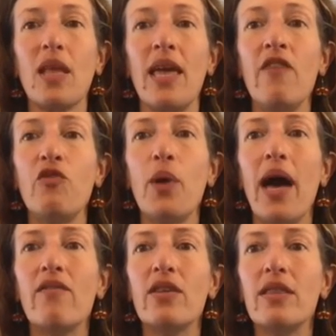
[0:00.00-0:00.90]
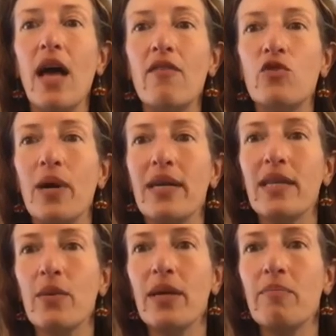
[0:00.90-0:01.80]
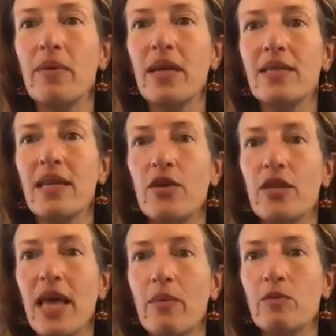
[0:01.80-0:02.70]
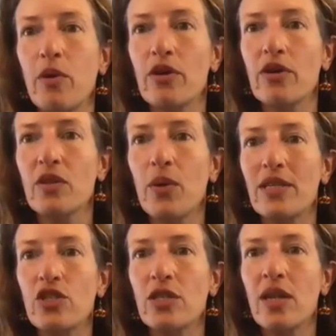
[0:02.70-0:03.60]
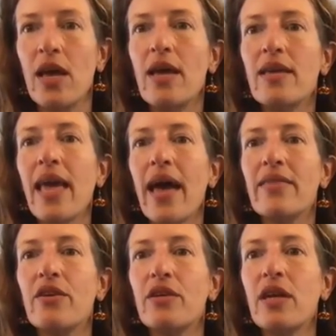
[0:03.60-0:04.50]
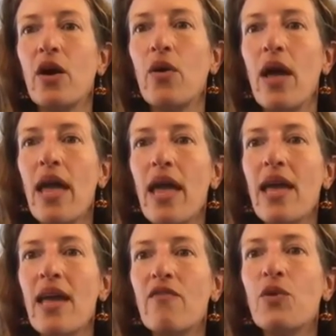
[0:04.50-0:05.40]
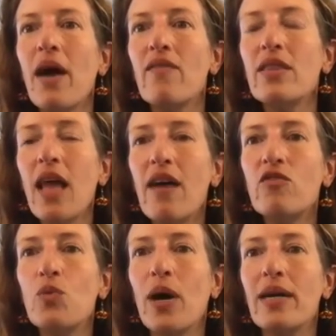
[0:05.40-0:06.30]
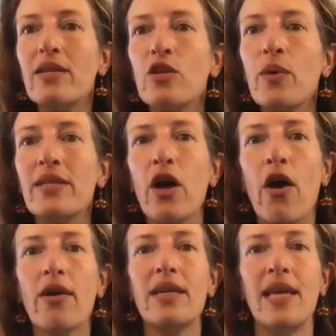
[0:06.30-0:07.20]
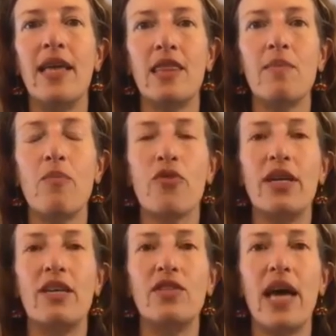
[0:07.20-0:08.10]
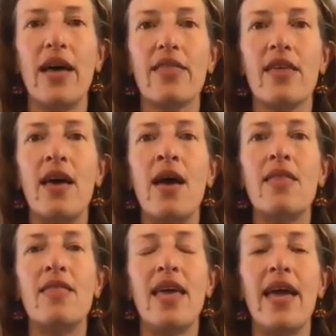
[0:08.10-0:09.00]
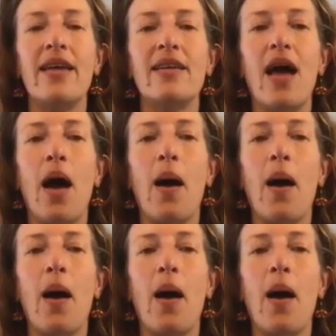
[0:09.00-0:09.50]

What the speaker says: if you have a loved one here, because I know that was part of the question. Yeah, there you go. If you have a loved one who has already hit the membrane of death, then